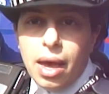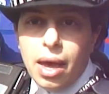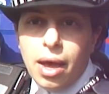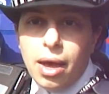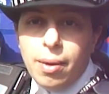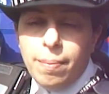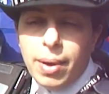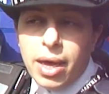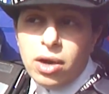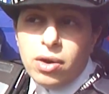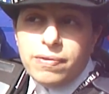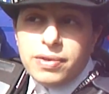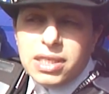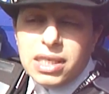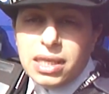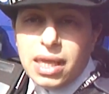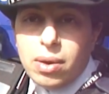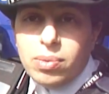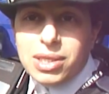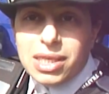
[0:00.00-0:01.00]
and
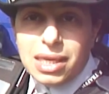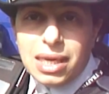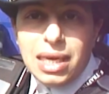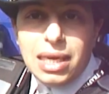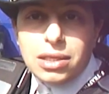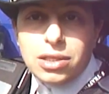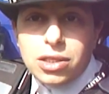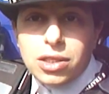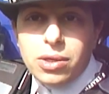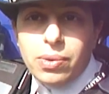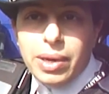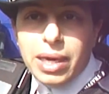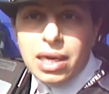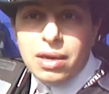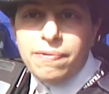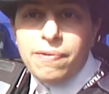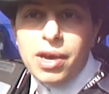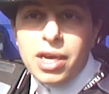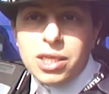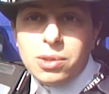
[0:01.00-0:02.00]
obviously there was a need to do it in
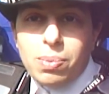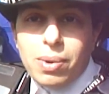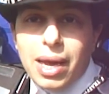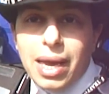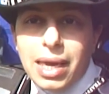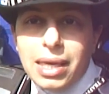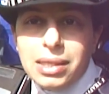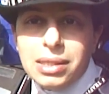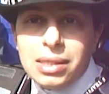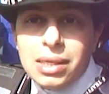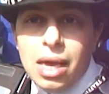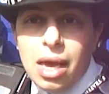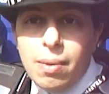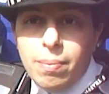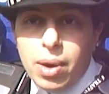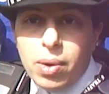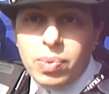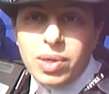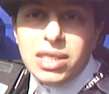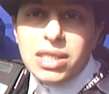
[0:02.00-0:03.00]
the first place,
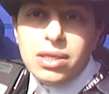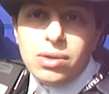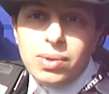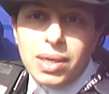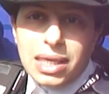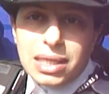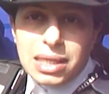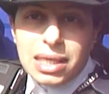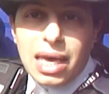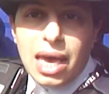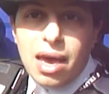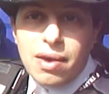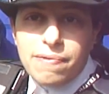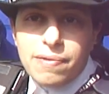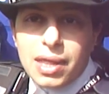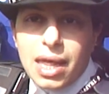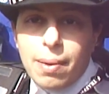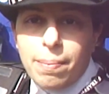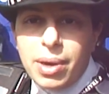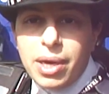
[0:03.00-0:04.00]
but we still need to care
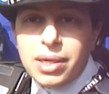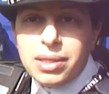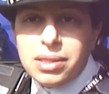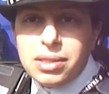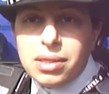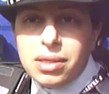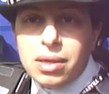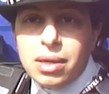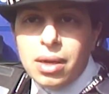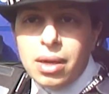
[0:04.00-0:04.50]
for that person.